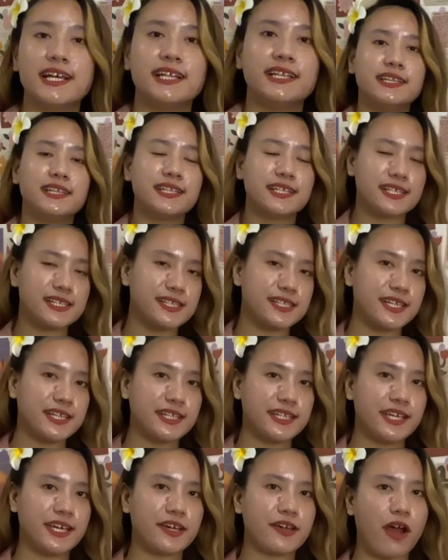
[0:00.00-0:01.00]
listed
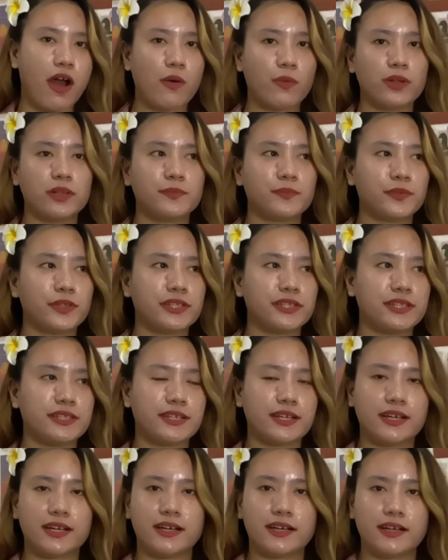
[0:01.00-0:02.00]
here. I will put
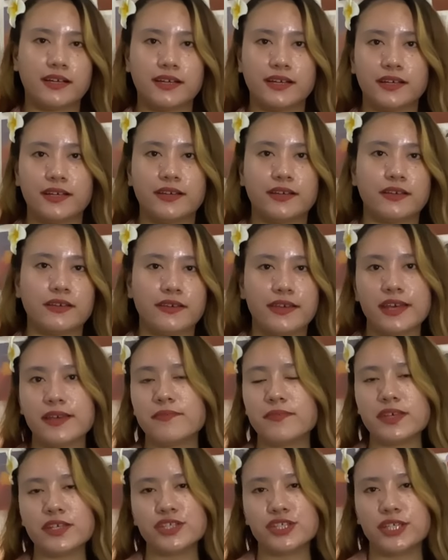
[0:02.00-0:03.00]
the
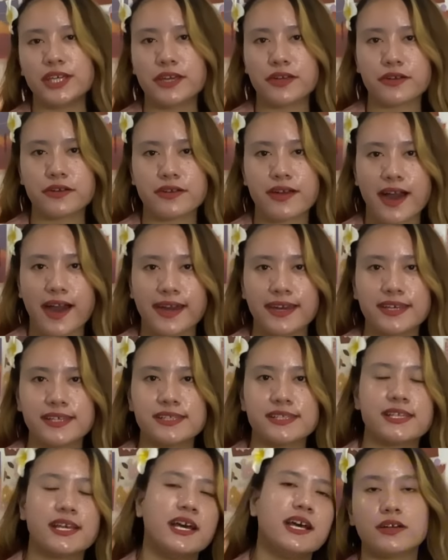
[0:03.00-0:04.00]
image here,
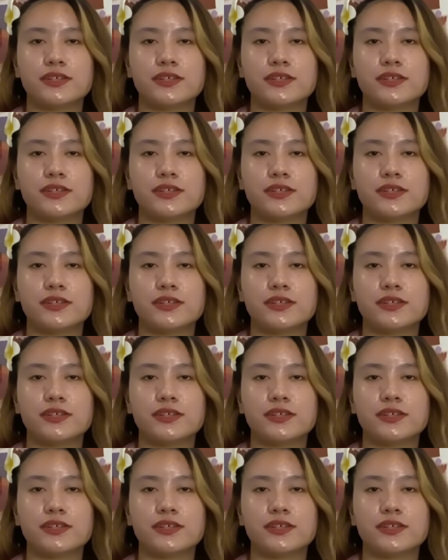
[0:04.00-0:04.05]
guys.